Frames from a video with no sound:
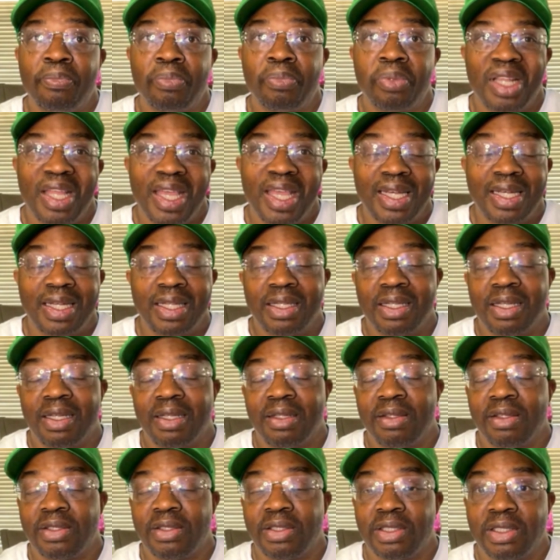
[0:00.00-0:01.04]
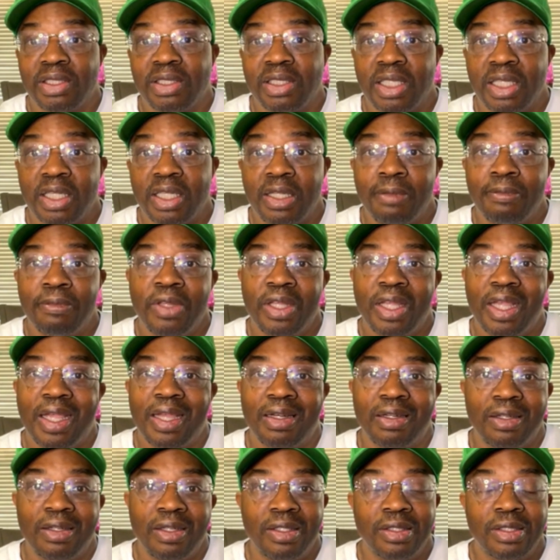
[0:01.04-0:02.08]
playing together as a team,
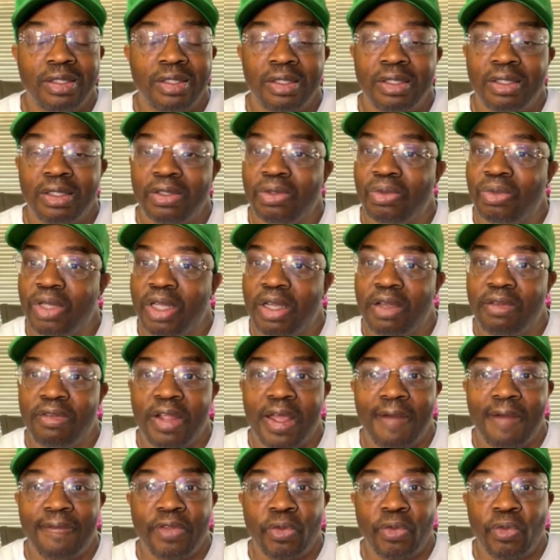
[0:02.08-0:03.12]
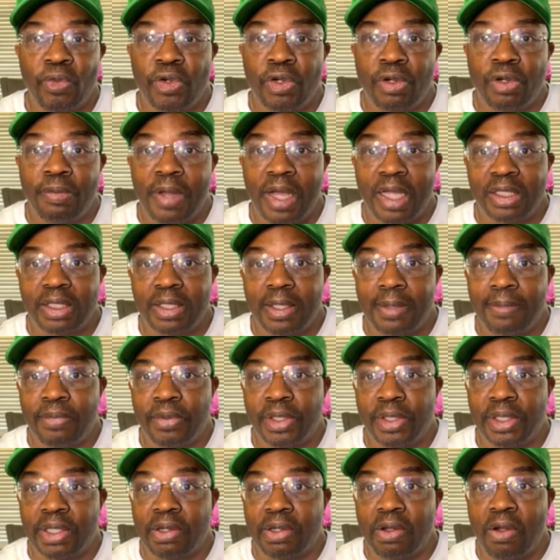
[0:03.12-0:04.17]
and hustling, you never have to worry about they
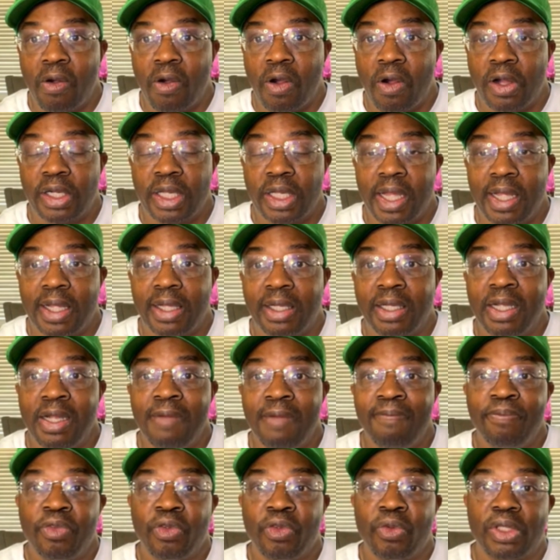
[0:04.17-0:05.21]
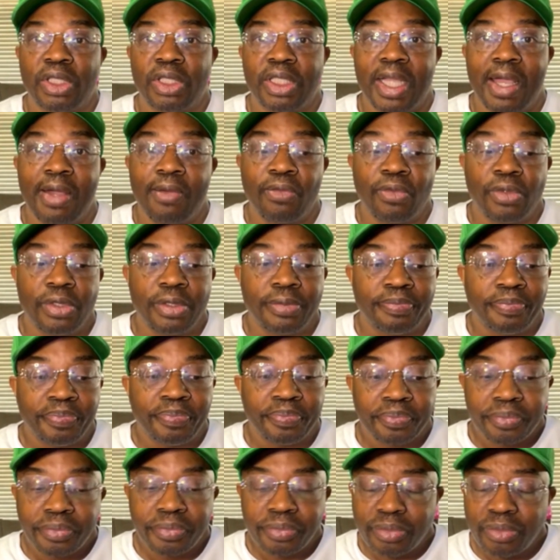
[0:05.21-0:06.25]
bringing a hard hat with that one
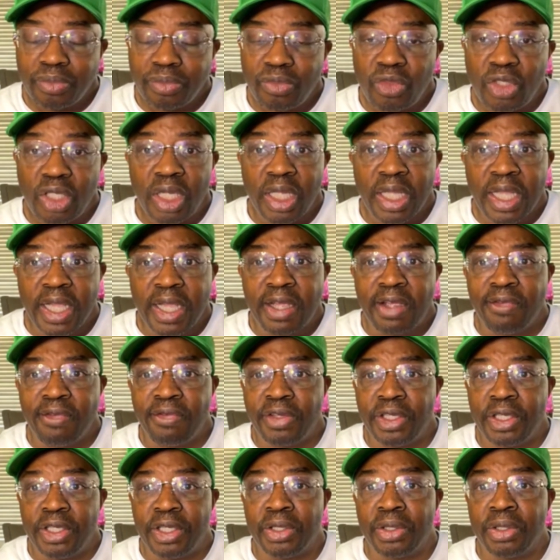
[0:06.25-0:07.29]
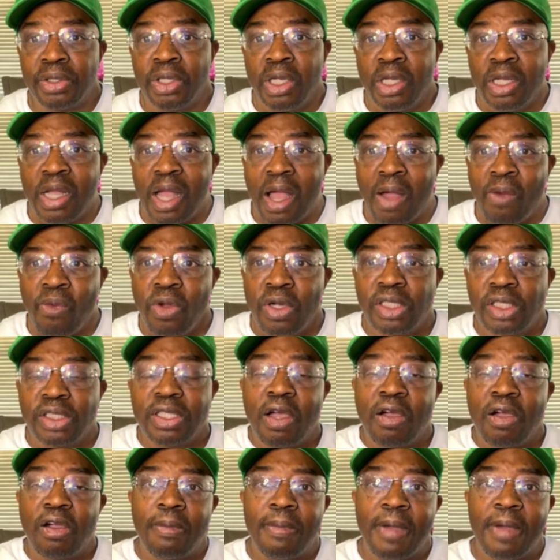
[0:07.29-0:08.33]
every year. I want to
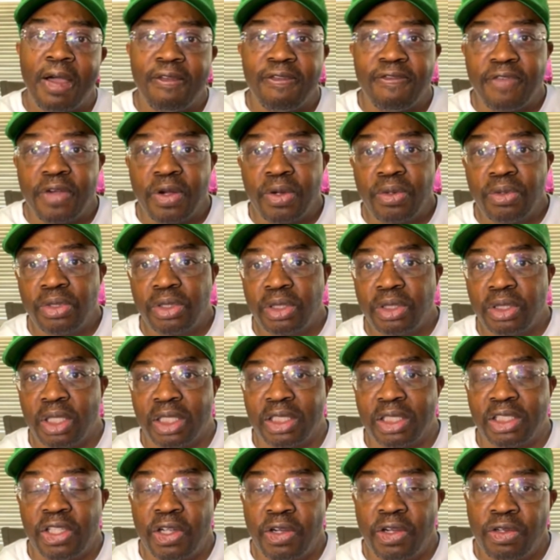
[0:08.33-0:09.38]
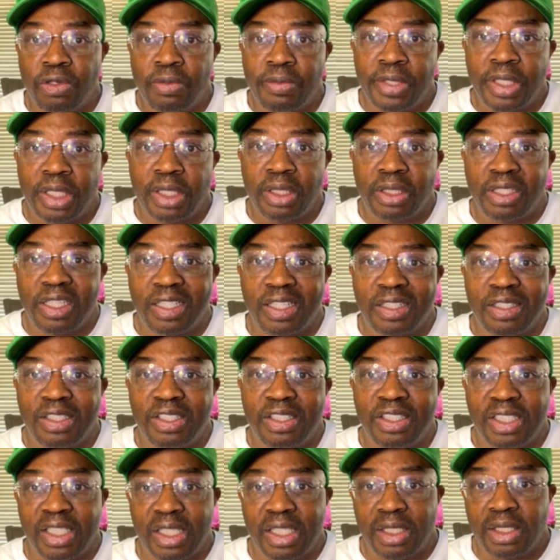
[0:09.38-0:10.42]
talk about first a tournament that's
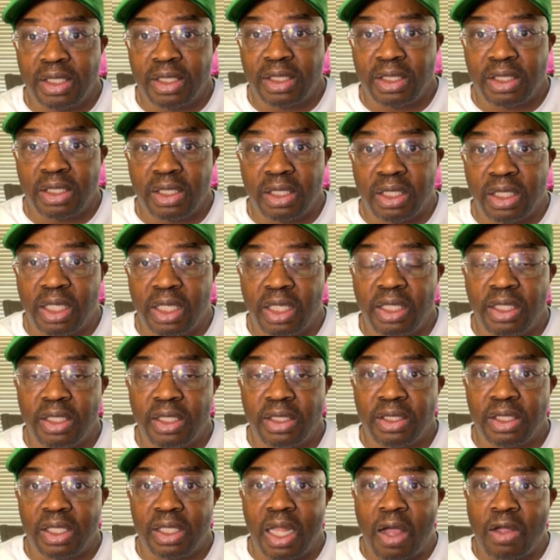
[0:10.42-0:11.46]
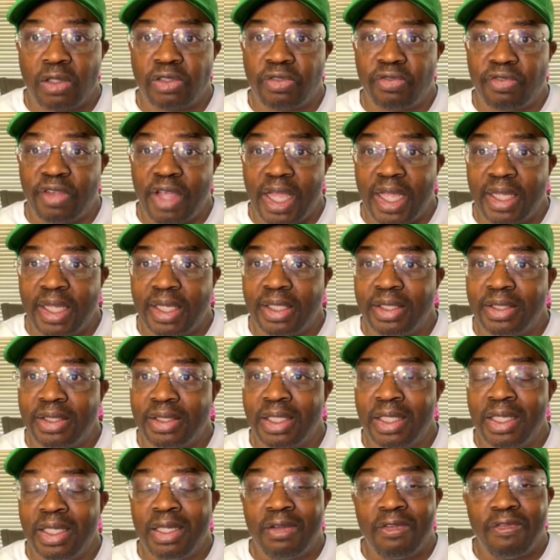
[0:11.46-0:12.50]
just getting into Las Vegas.
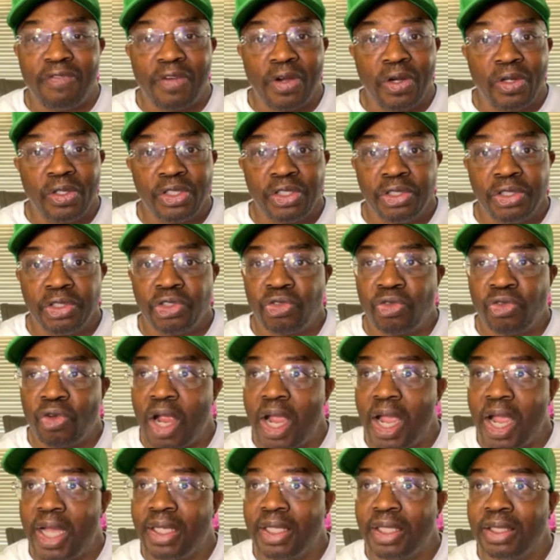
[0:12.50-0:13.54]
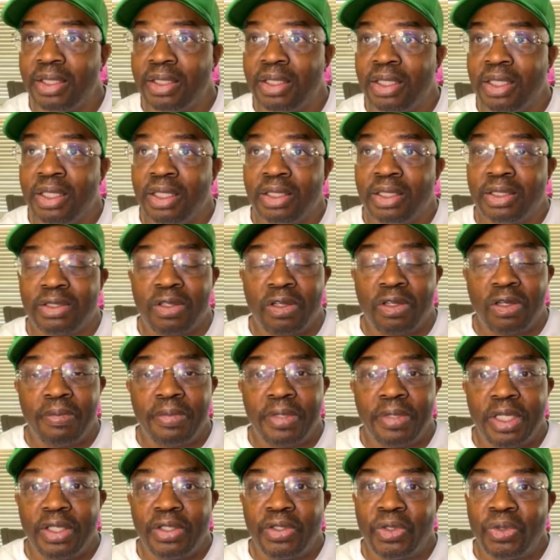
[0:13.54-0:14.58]
First year trying it. It's going to
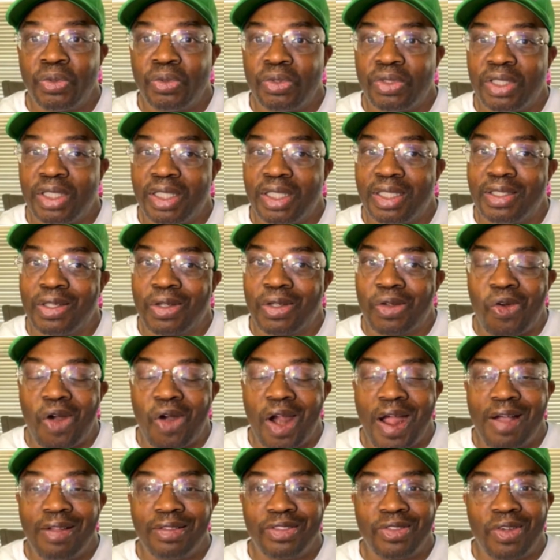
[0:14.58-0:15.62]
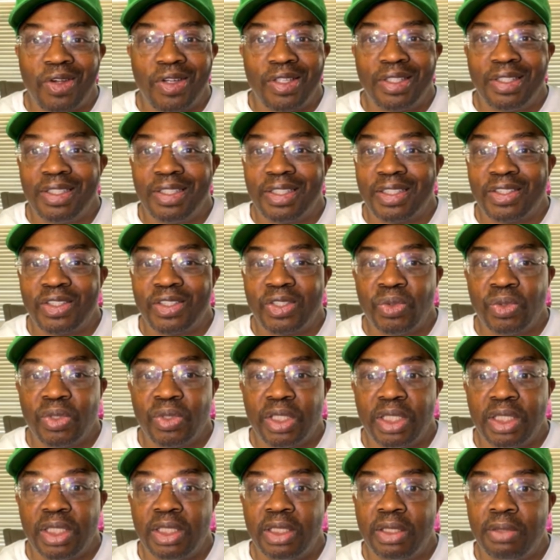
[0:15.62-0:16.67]
be a new thing. The crowds aren't looking too
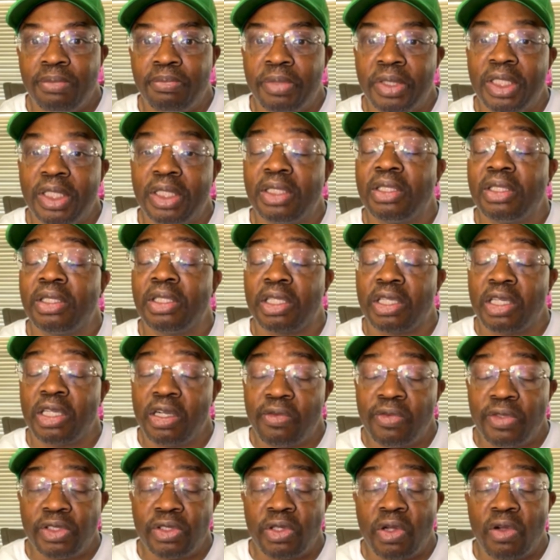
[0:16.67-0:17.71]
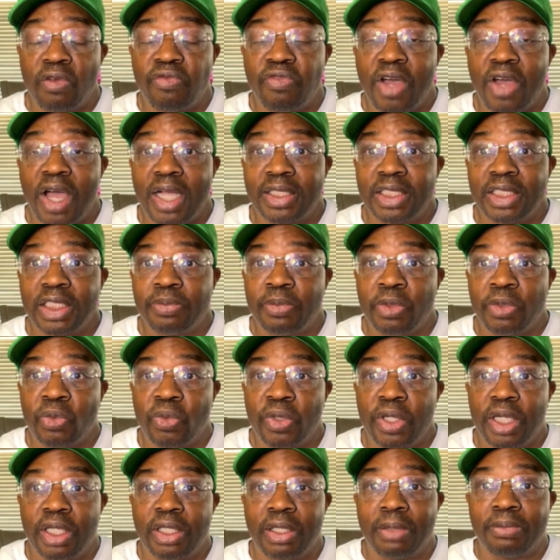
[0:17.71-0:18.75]
good, but the coverage on Fox is the
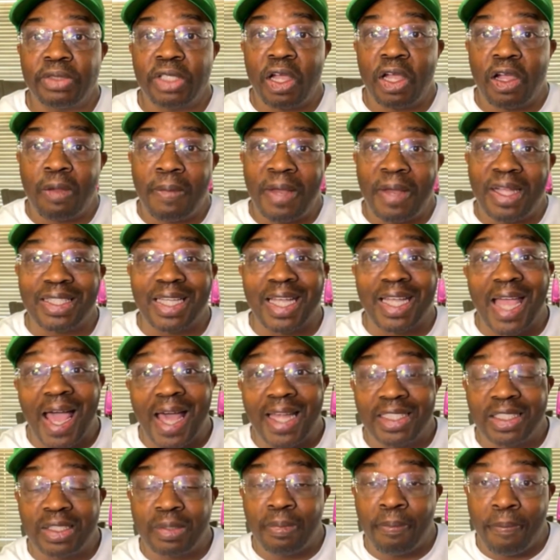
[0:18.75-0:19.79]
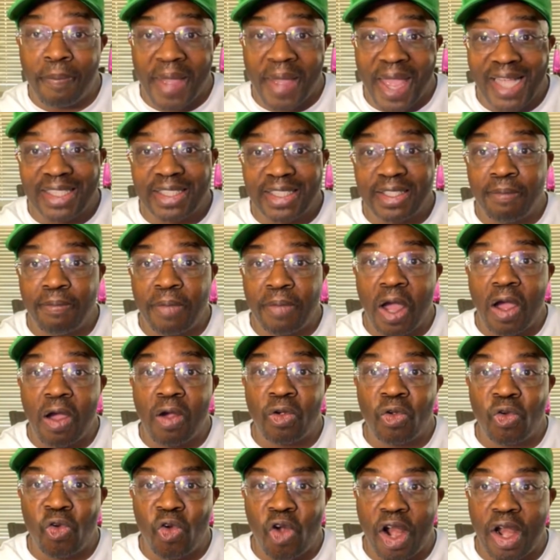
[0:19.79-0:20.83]
weird. I'm talking about the college
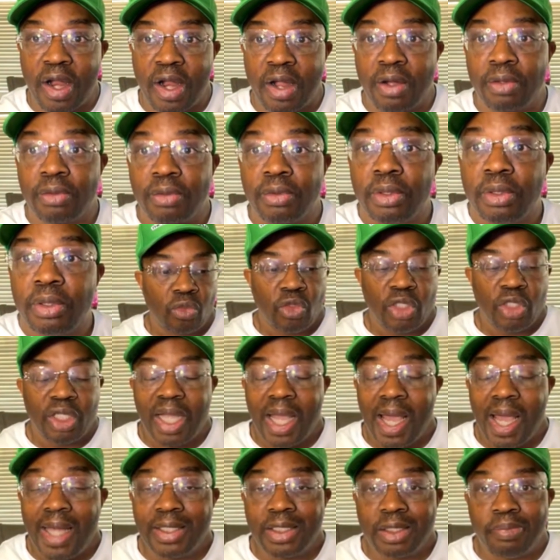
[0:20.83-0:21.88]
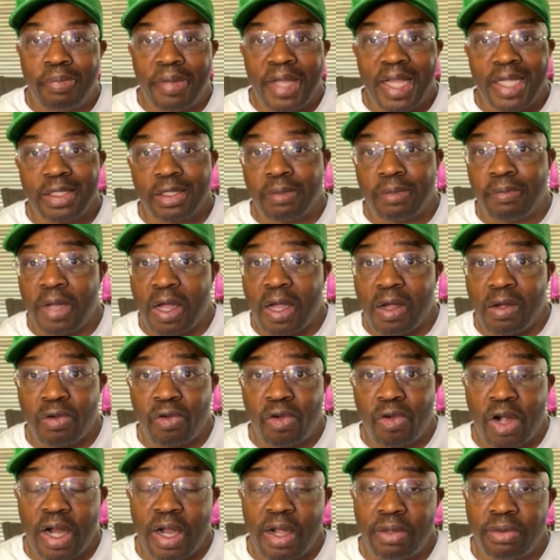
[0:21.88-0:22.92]
basketball crown. The college basketball
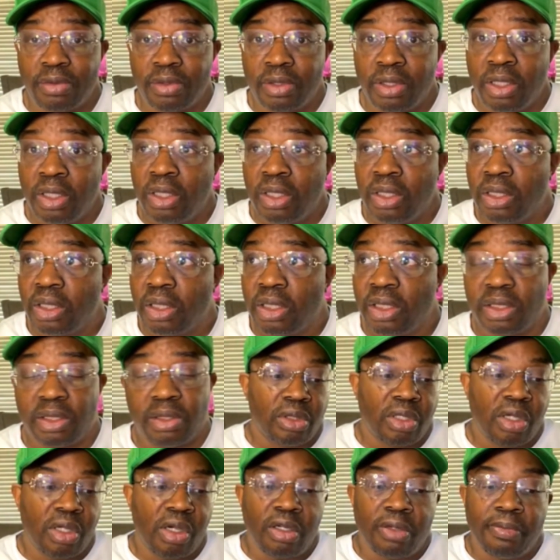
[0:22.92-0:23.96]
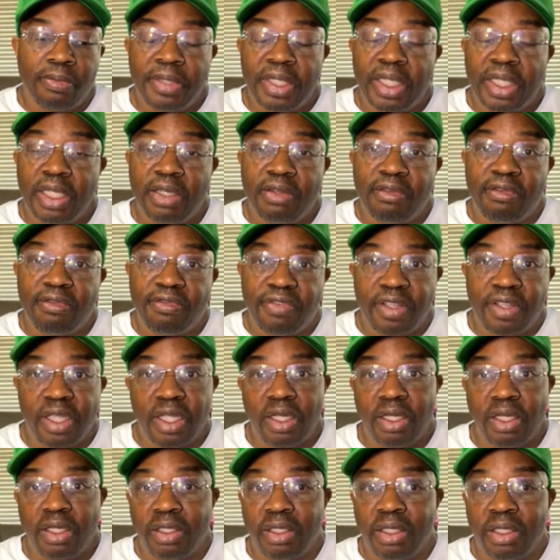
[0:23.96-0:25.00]
crown is going to be an
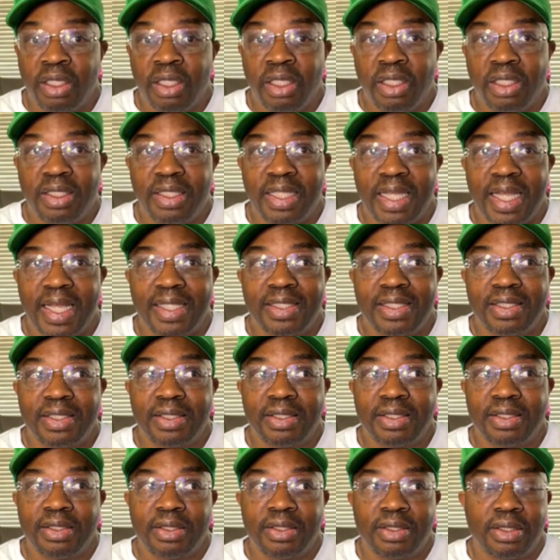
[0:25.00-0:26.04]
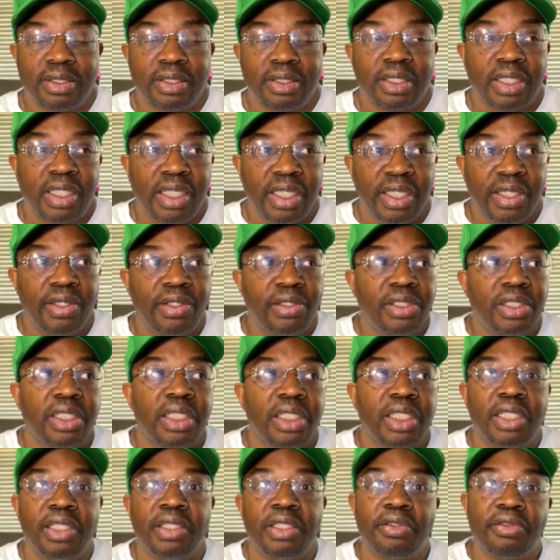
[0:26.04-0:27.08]
event that's here to
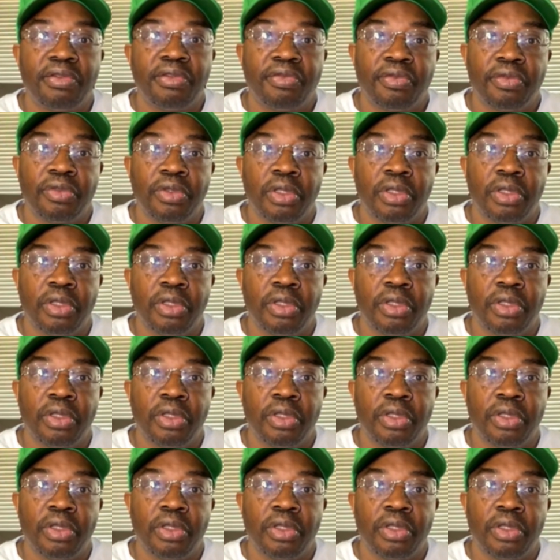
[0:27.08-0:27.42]
give